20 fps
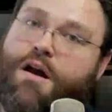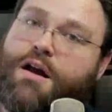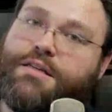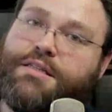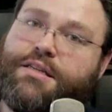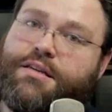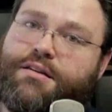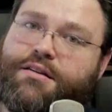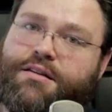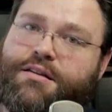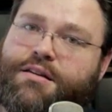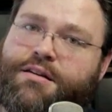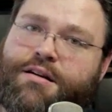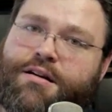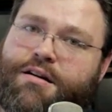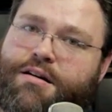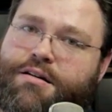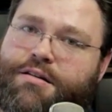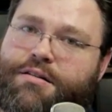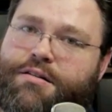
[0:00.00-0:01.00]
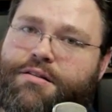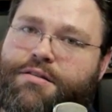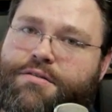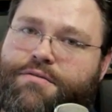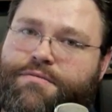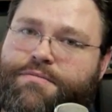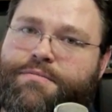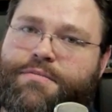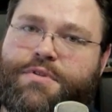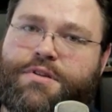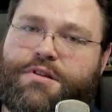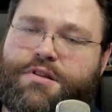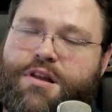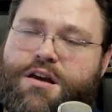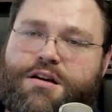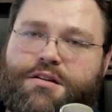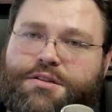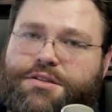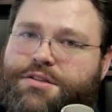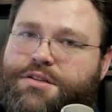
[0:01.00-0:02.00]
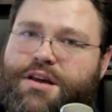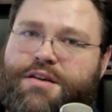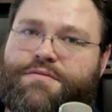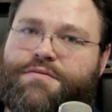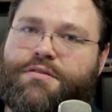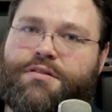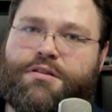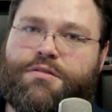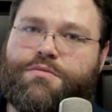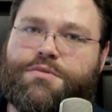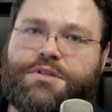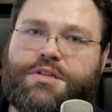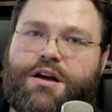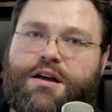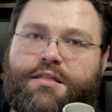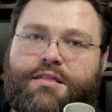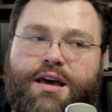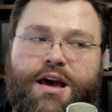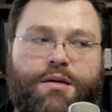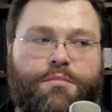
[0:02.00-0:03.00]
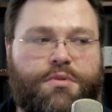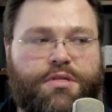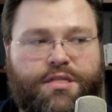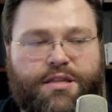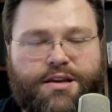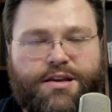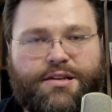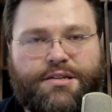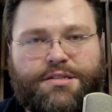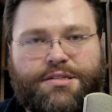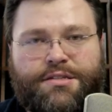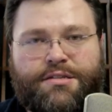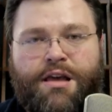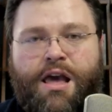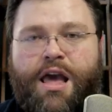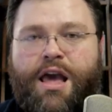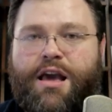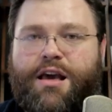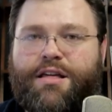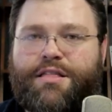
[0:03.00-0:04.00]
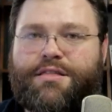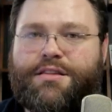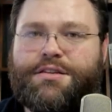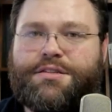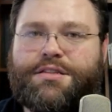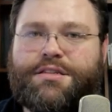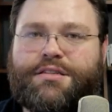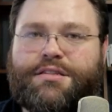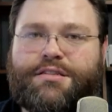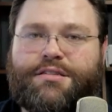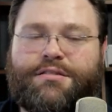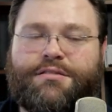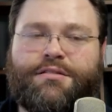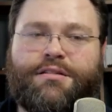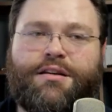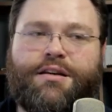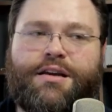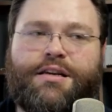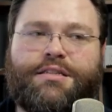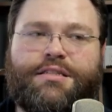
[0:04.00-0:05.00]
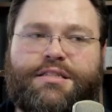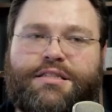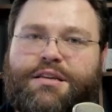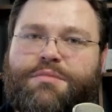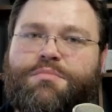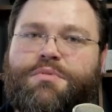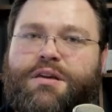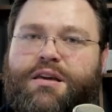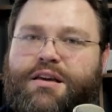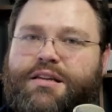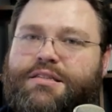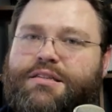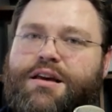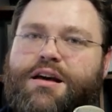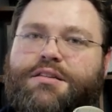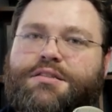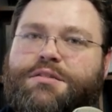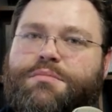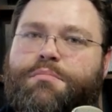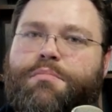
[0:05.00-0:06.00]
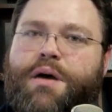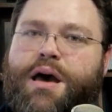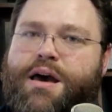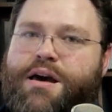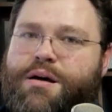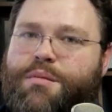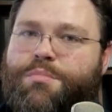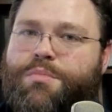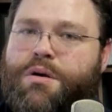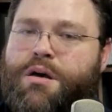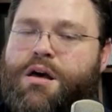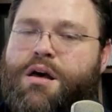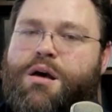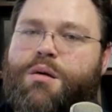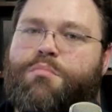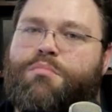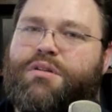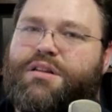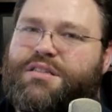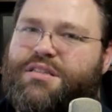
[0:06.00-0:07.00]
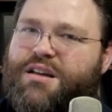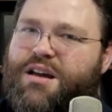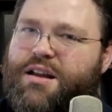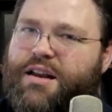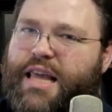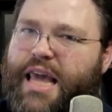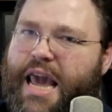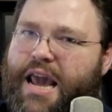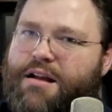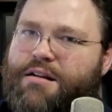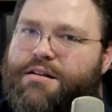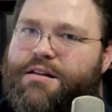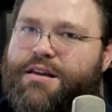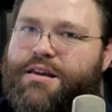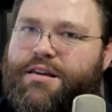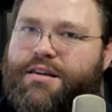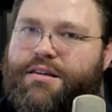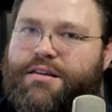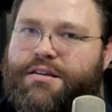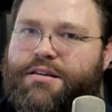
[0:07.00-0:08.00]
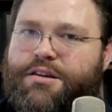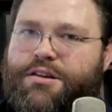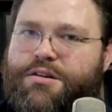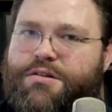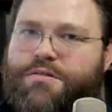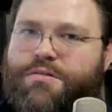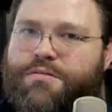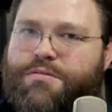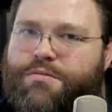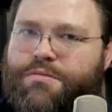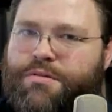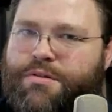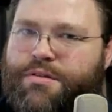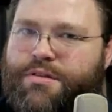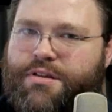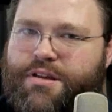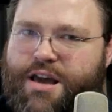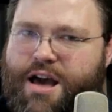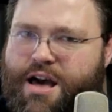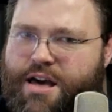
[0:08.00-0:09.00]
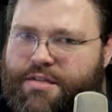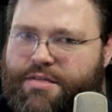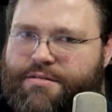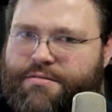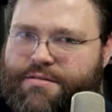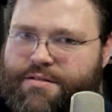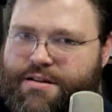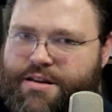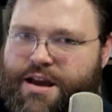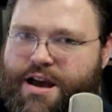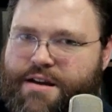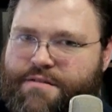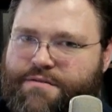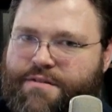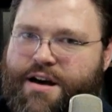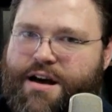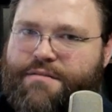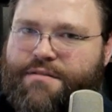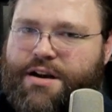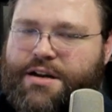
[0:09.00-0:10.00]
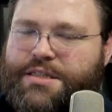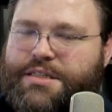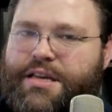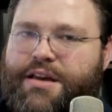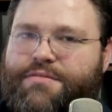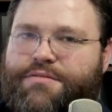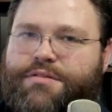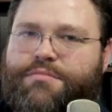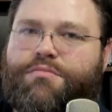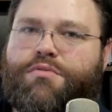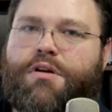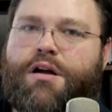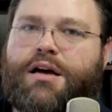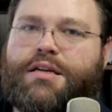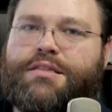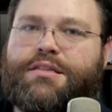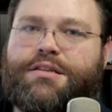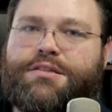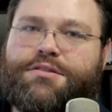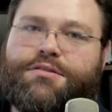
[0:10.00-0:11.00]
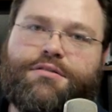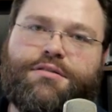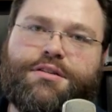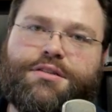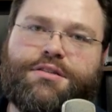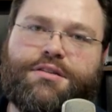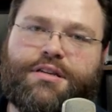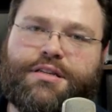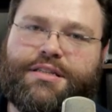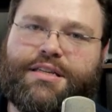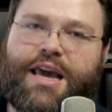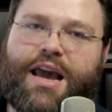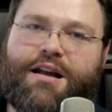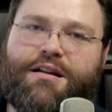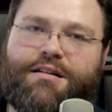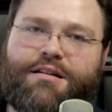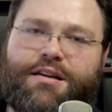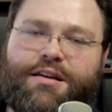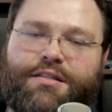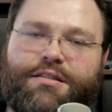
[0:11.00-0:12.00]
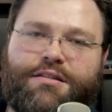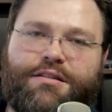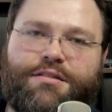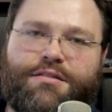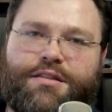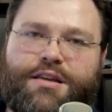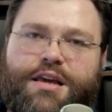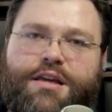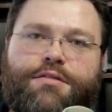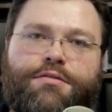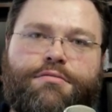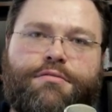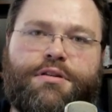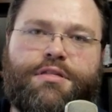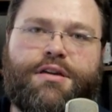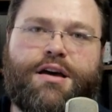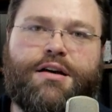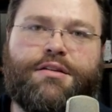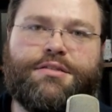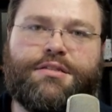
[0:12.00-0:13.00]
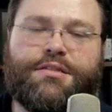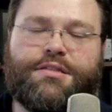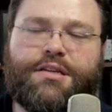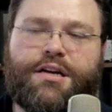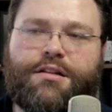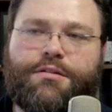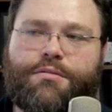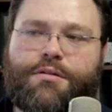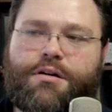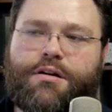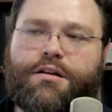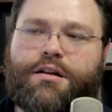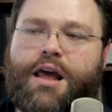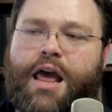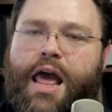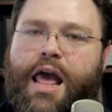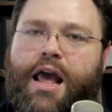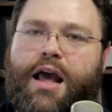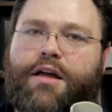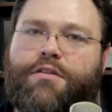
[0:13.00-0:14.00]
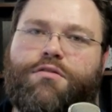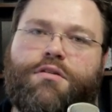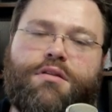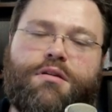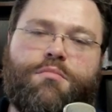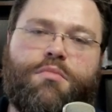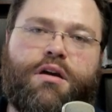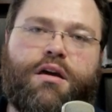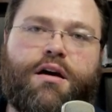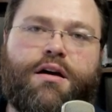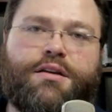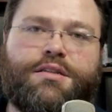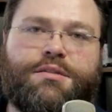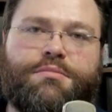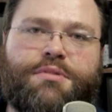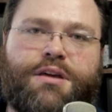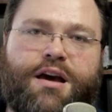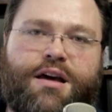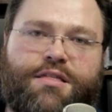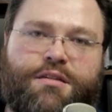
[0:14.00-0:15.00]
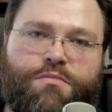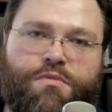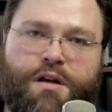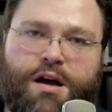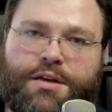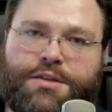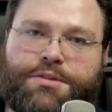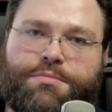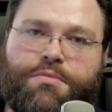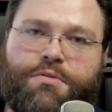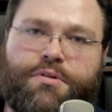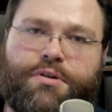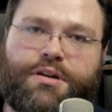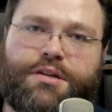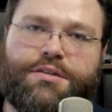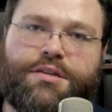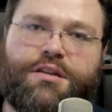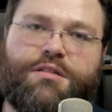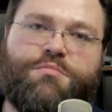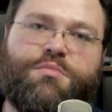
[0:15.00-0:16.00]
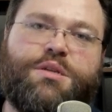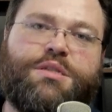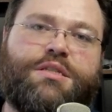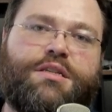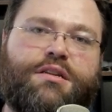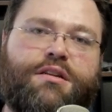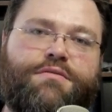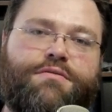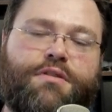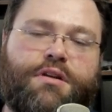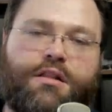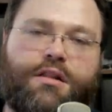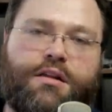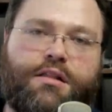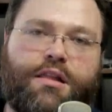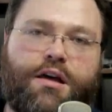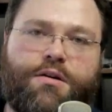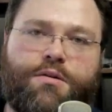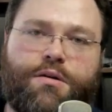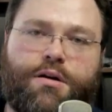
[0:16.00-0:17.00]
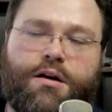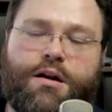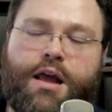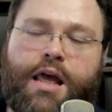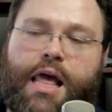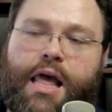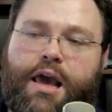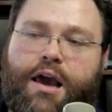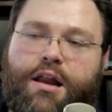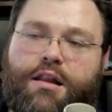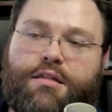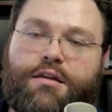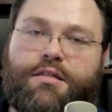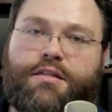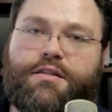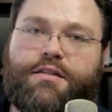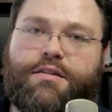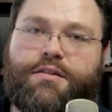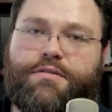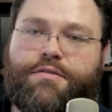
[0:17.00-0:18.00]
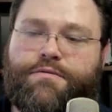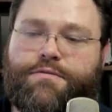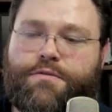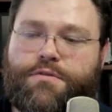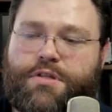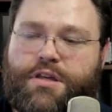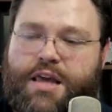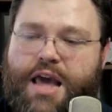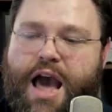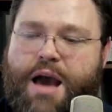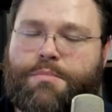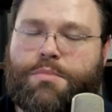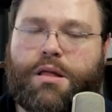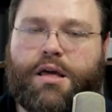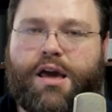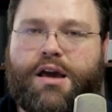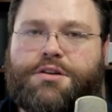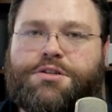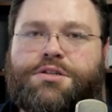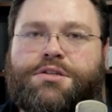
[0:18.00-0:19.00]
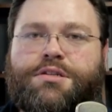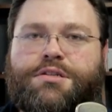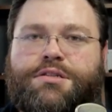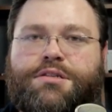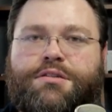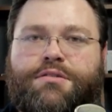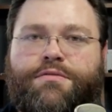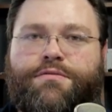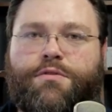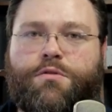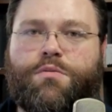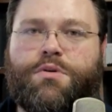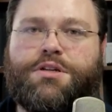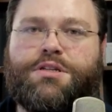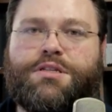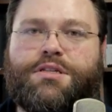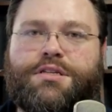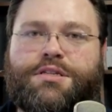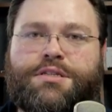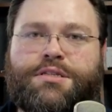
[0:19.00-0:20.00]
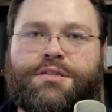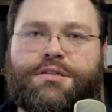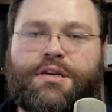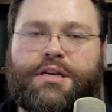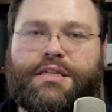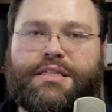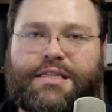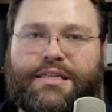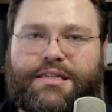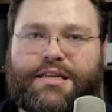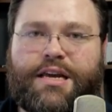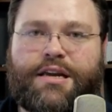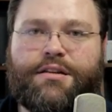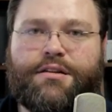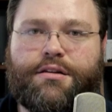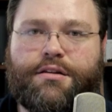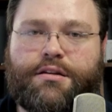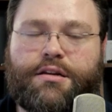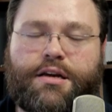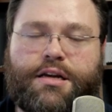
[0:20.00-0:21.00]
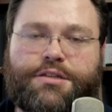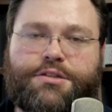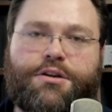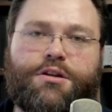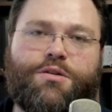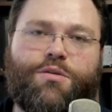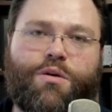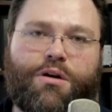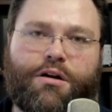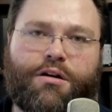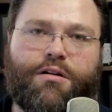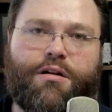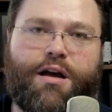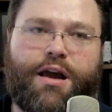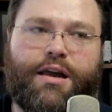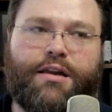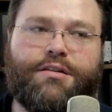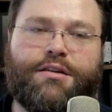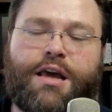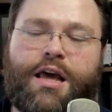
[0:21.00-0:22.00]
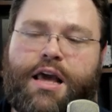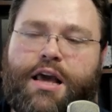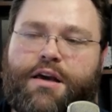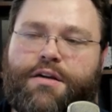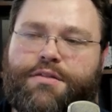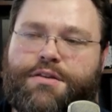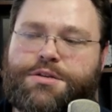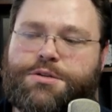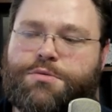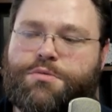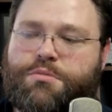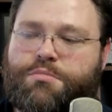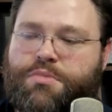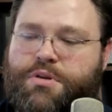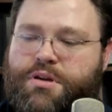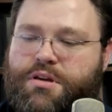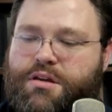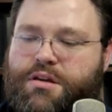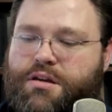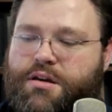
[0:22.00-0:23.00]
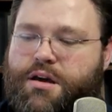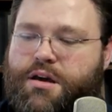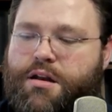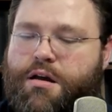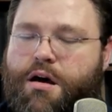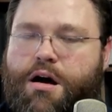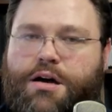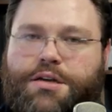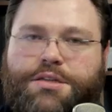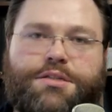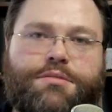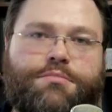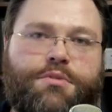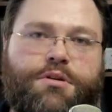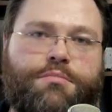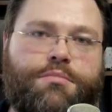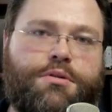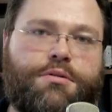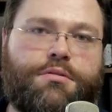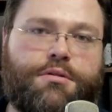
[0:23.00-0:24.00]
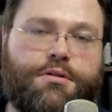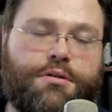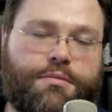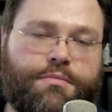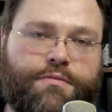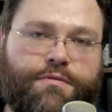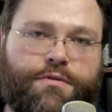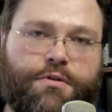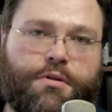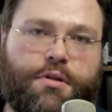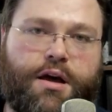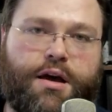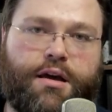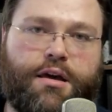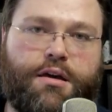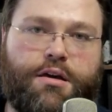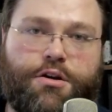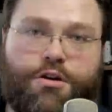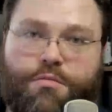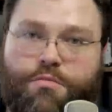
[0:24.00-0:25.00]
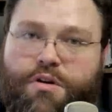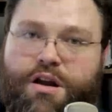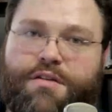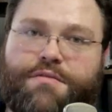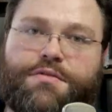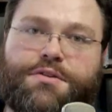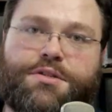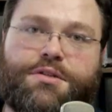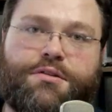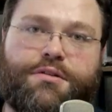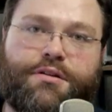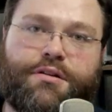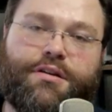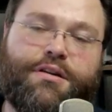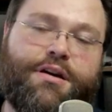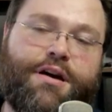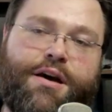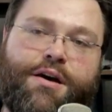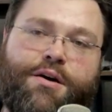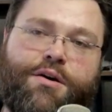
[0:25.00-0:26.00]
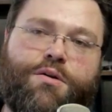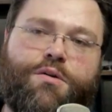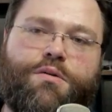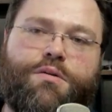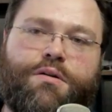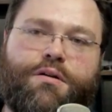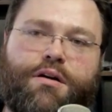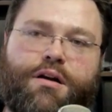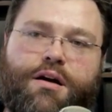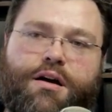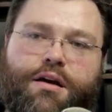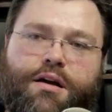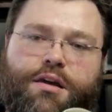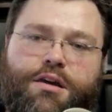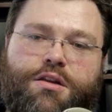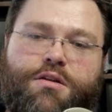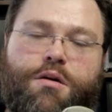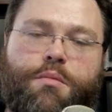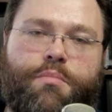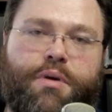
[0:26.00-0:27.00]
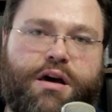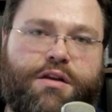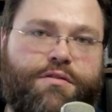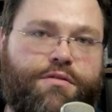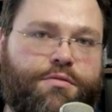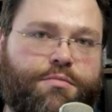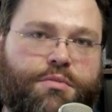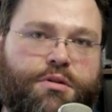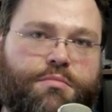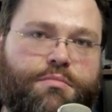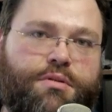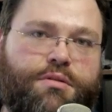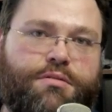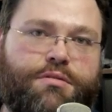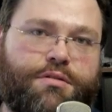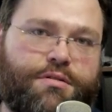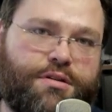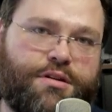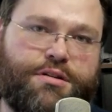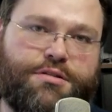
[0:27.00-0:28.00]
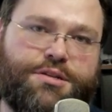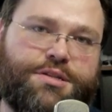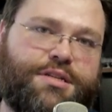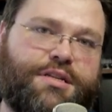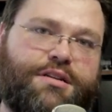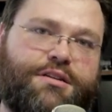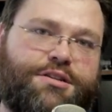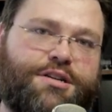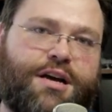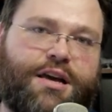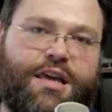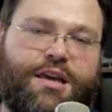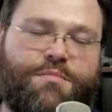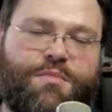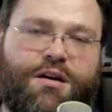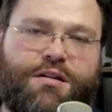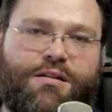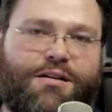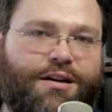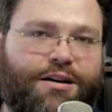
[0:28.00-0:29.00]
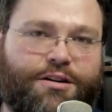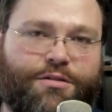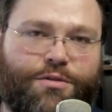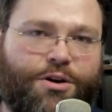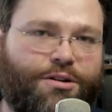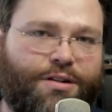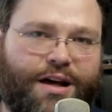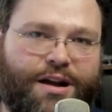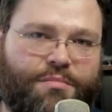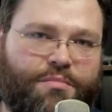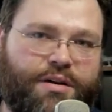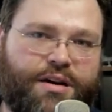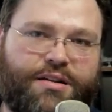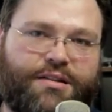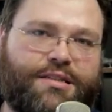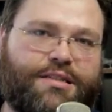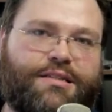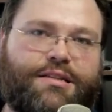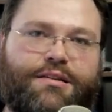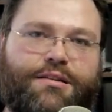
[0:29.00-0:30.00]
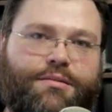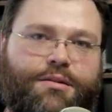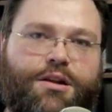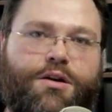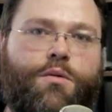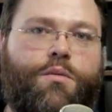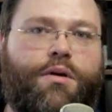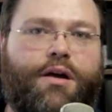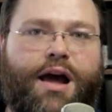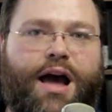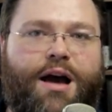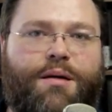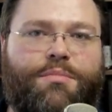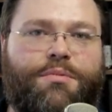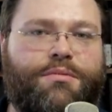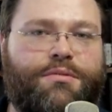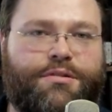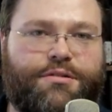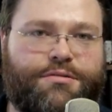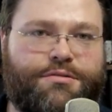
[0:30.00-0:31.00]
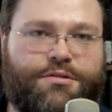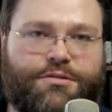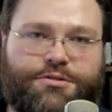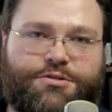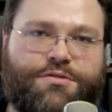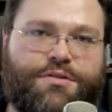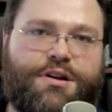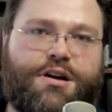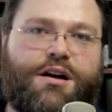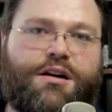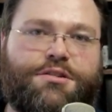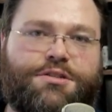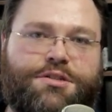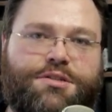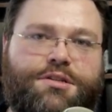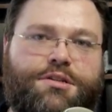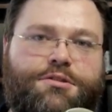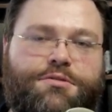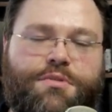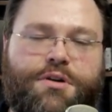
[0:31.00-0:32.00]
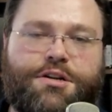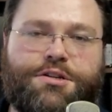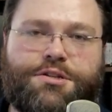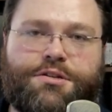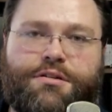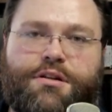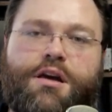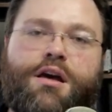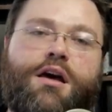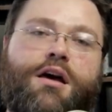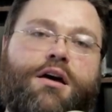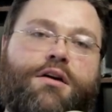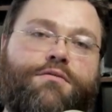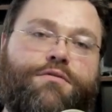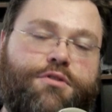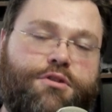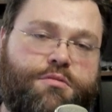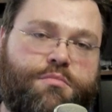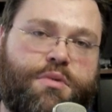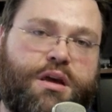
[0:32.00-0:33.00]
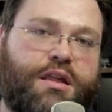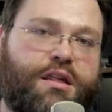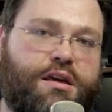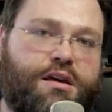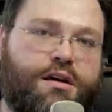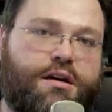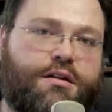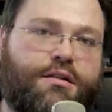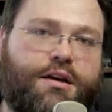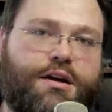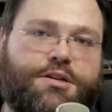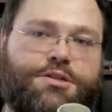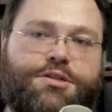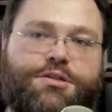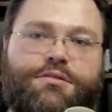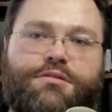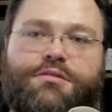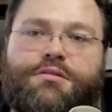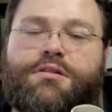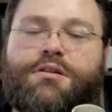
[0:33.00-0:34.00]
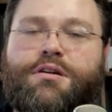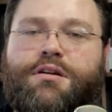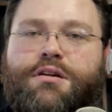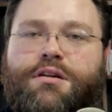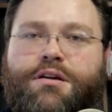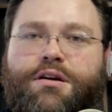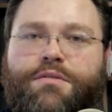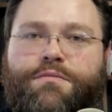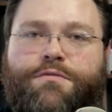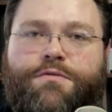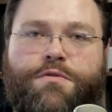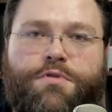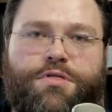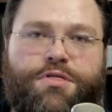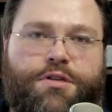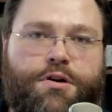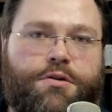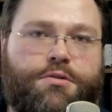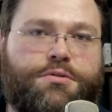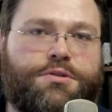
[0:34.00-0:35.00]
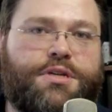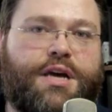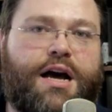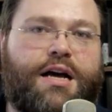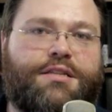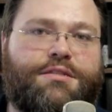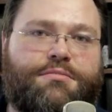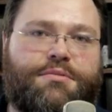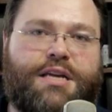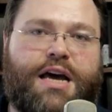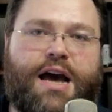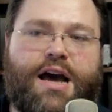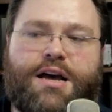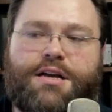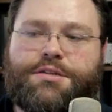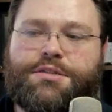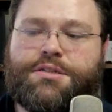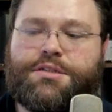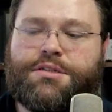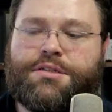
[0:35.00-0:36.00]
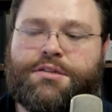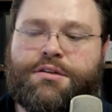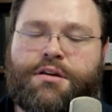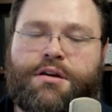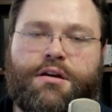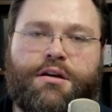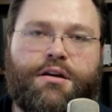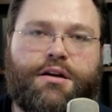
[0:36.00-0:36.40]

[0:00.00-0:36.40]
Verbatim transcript: pricing on the the NUCs definitely was not that. But this, this is is zippy. It's got some pep, but it's not carrying you know the i3 i5 i7 processor it's it's carrying the the n3000 celeron and so i think because of that the price point is going to be significantly lower and i think that for the applications for which this is intended it's going to work great this would be an awesome computer for like your breakfast nook or a, you know a bedroom computer that you just need to check email on or roll out of bed to see you know what happened or, or triage the situation for your media collection for those kinds of tasks